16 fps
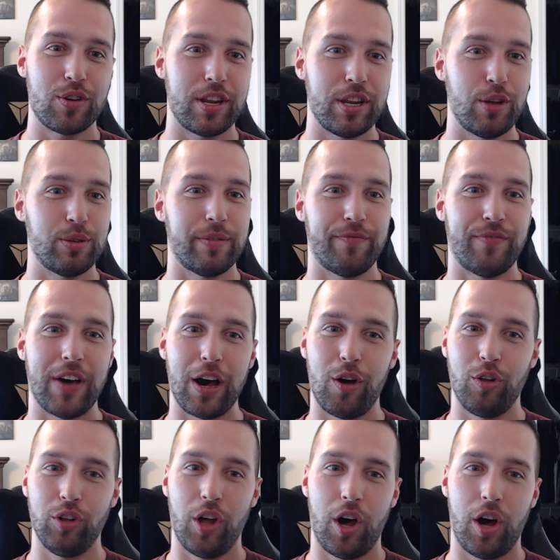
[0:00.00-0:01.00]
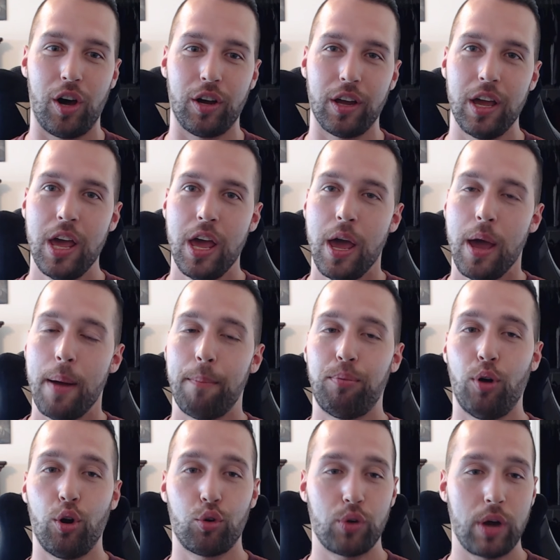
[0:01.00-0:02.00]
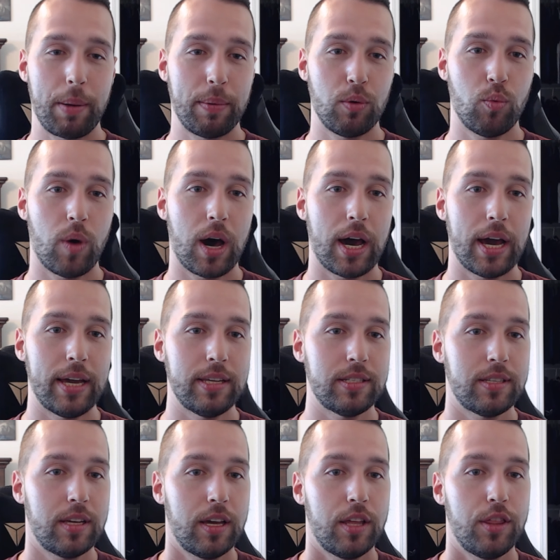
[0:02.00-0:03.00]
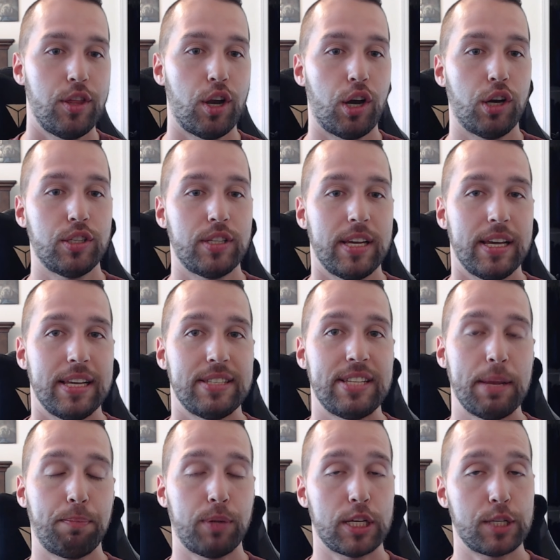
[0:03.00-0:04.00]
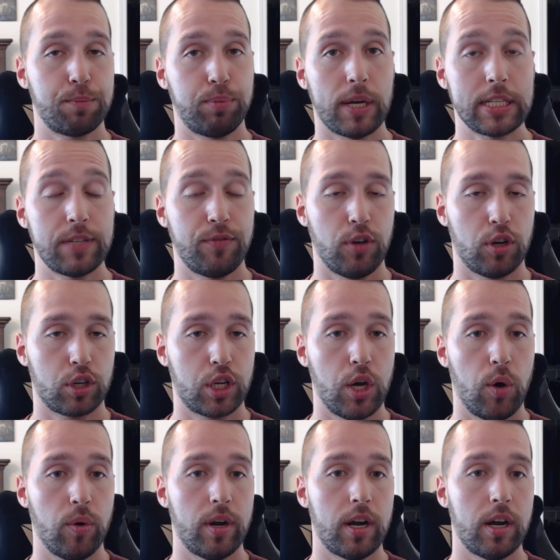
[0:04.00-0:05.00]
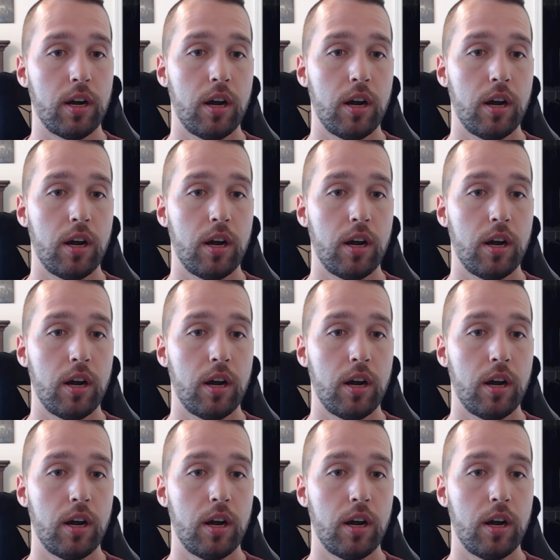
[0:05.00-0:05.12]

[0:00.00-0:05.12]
use and follow along. Programming wise, there's C++ if you're a coder,